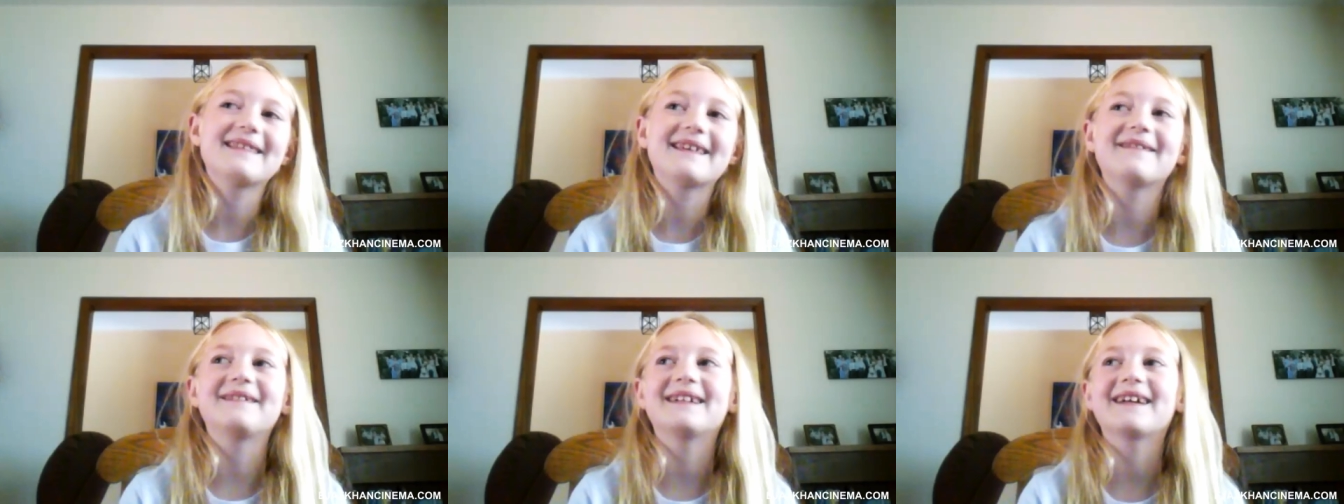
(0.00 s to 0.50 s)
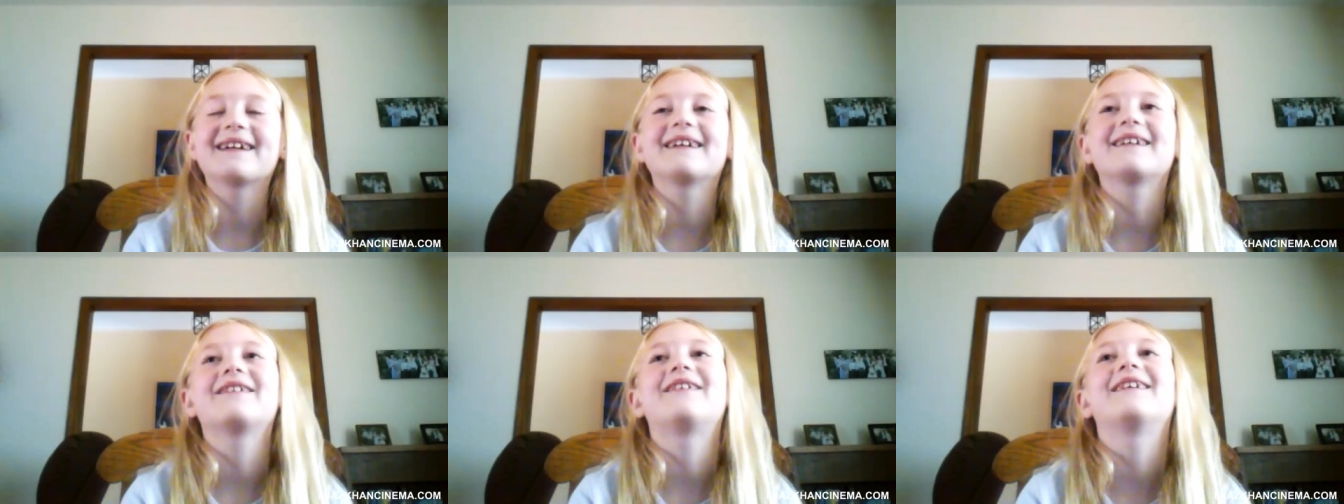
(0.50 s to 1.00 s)
then when I
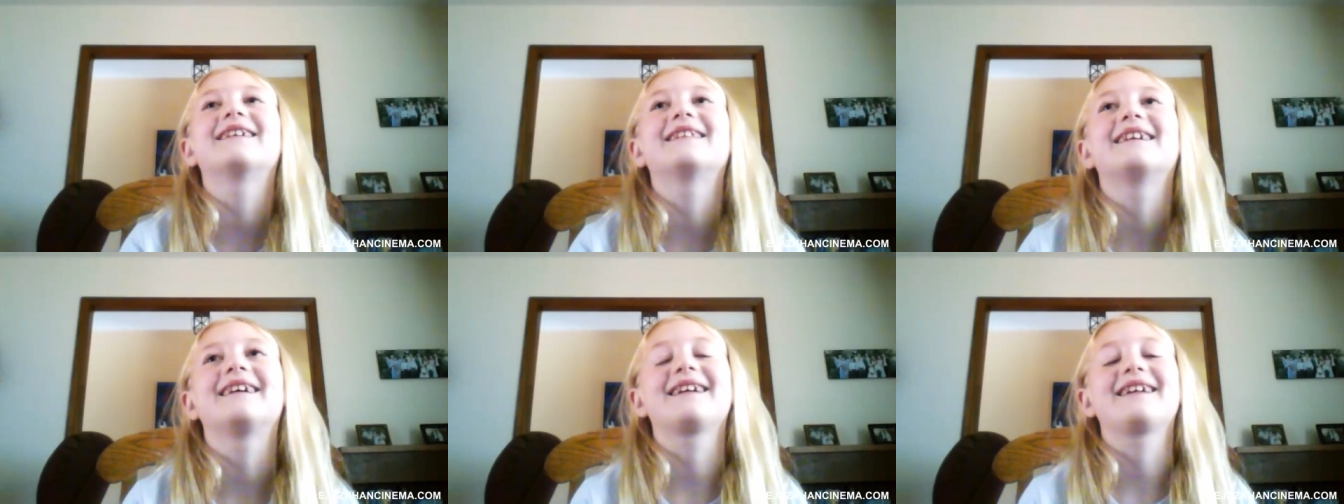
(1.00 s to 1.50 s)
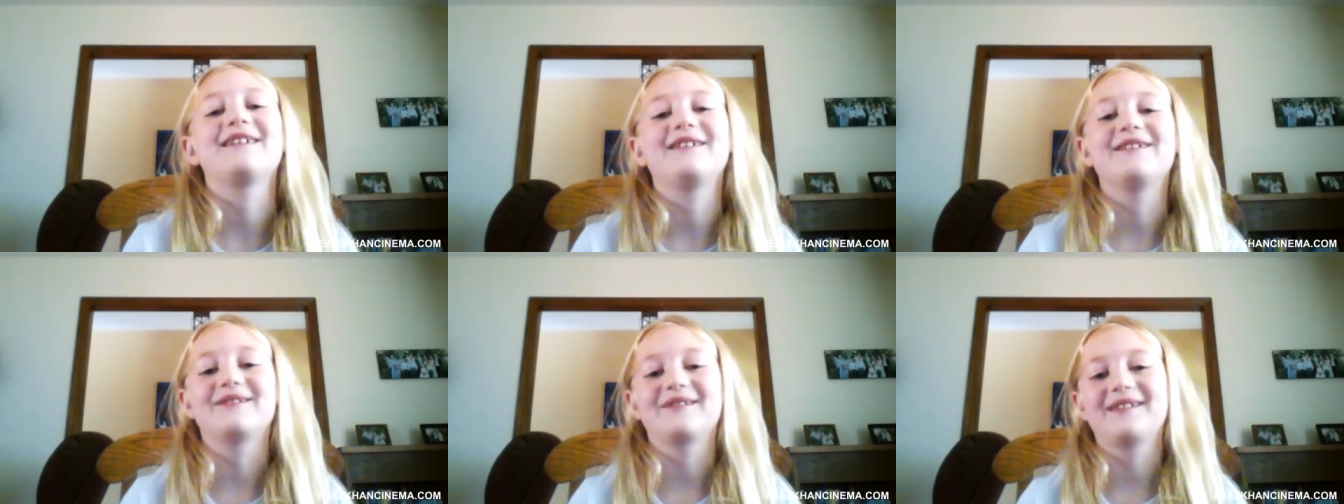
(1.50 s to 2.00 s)
got, like,
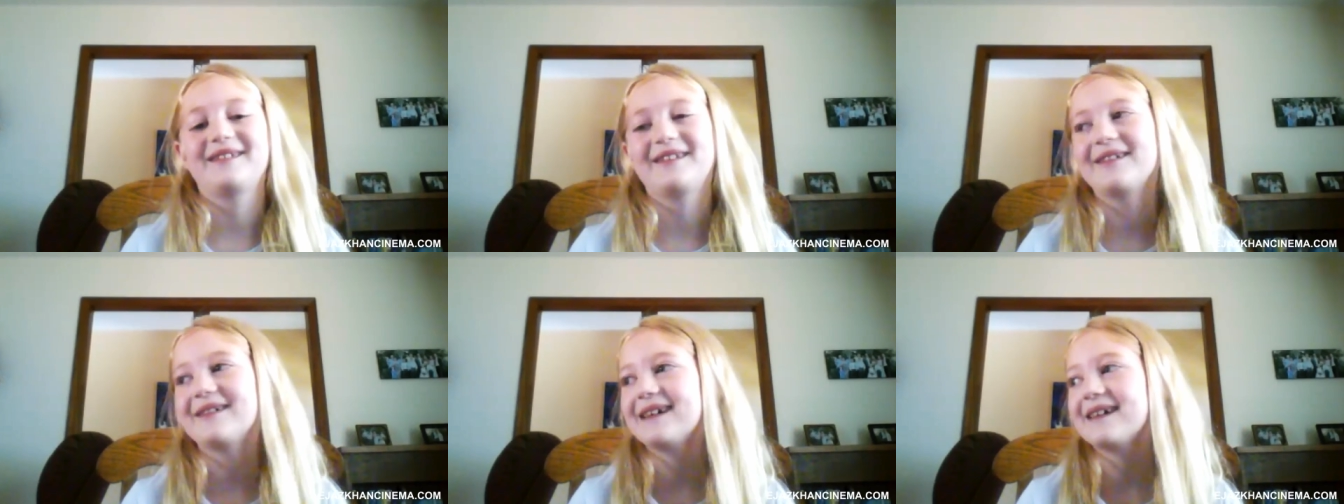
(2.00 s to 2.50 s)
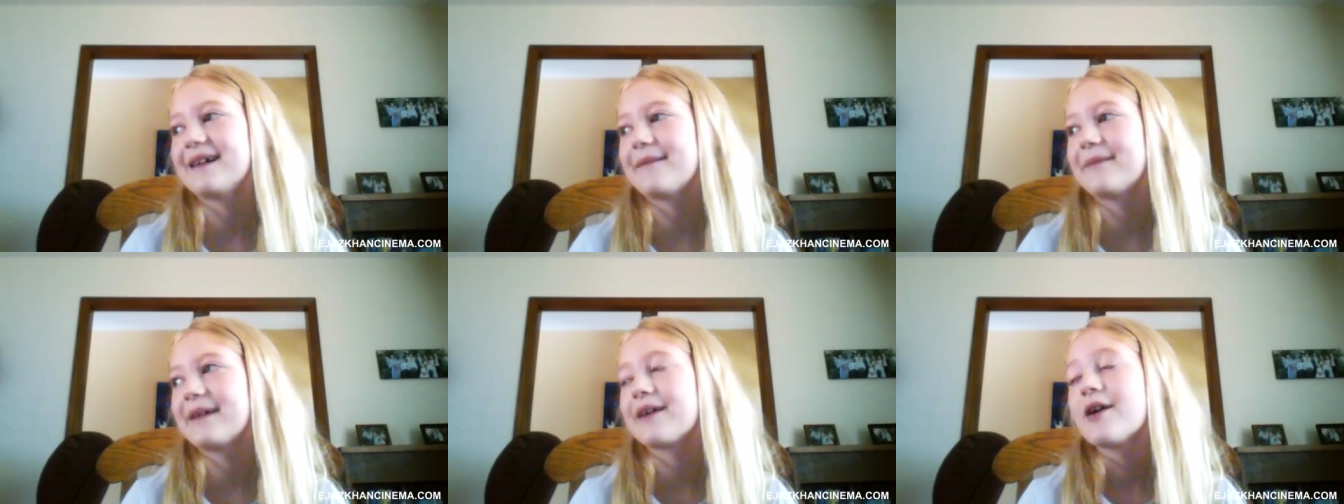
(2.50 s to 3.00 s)
used to it,
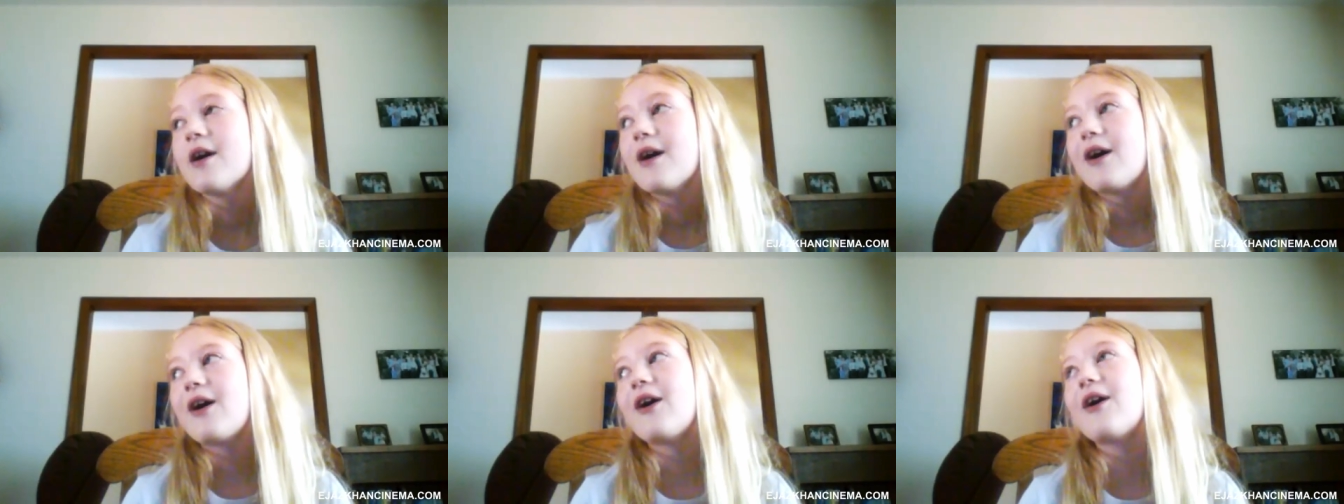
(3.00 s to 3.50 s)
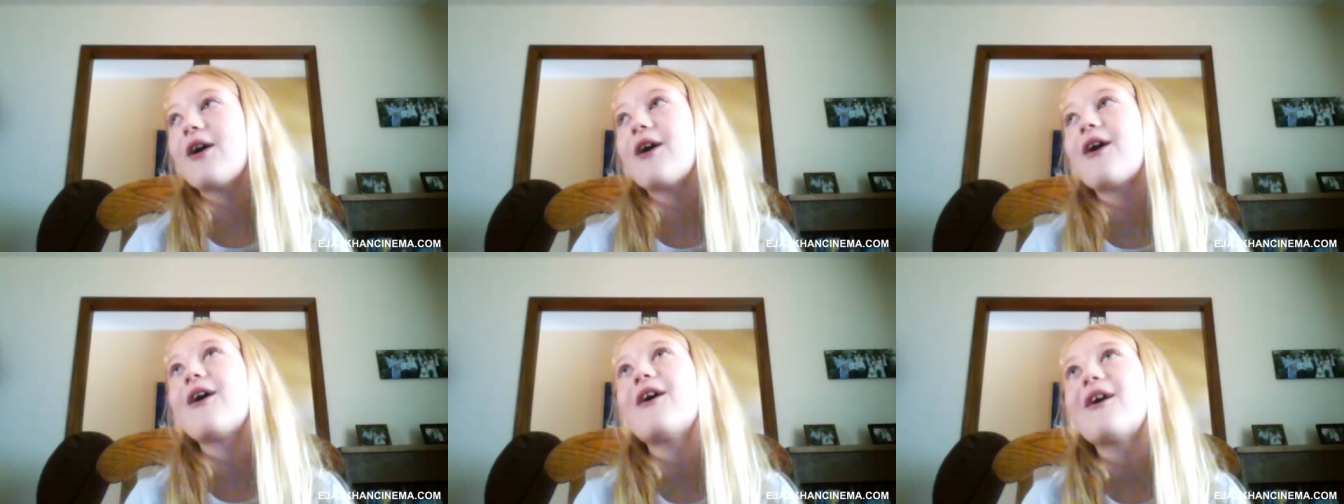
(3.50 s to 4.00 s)
I'm like,
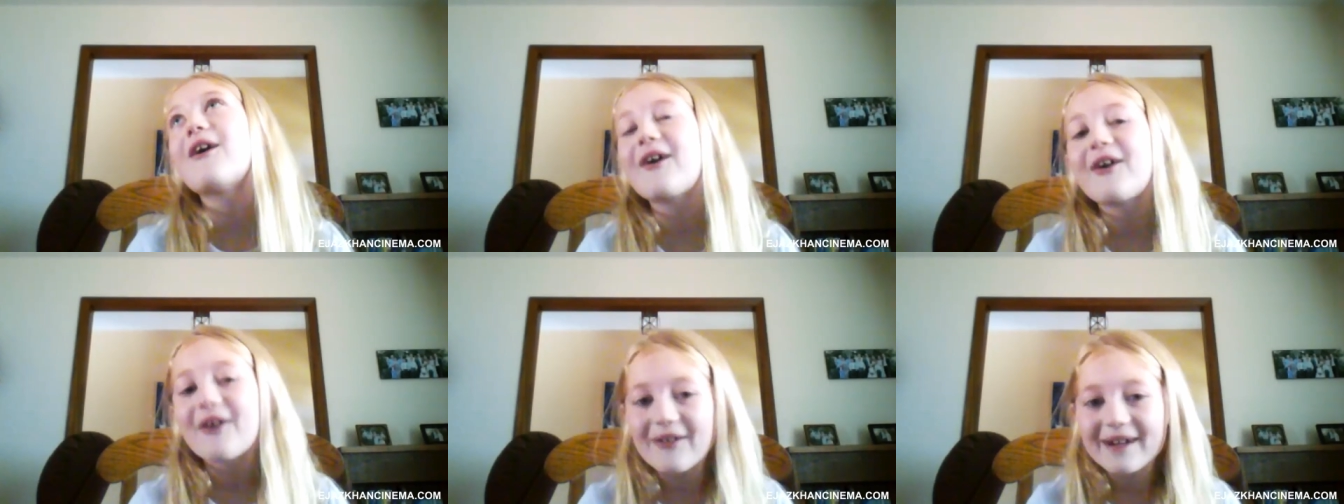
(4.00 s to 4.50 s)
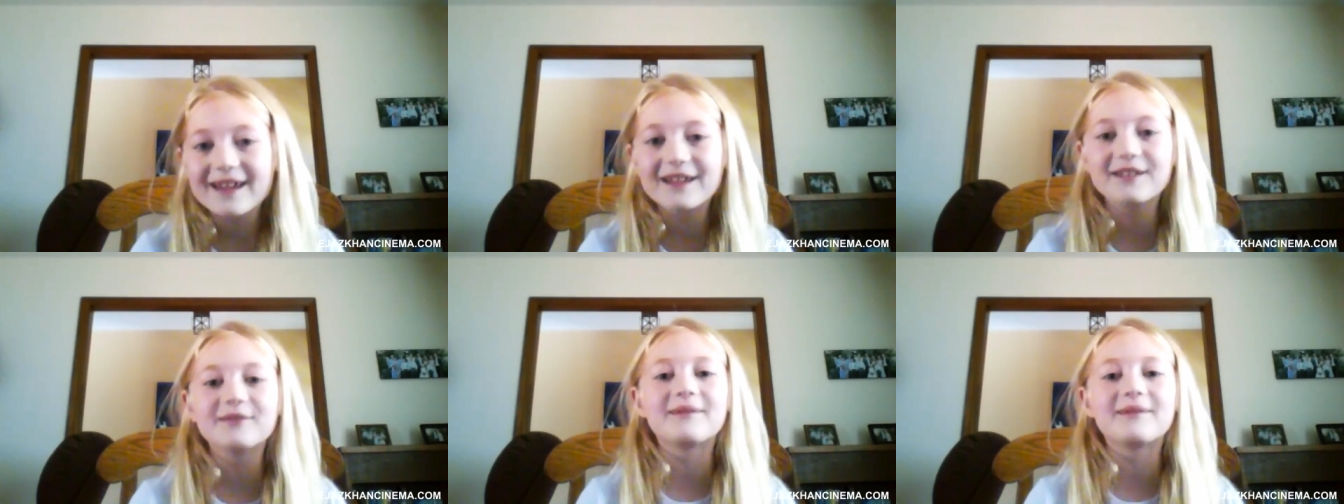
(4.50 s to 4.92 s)
oh, he's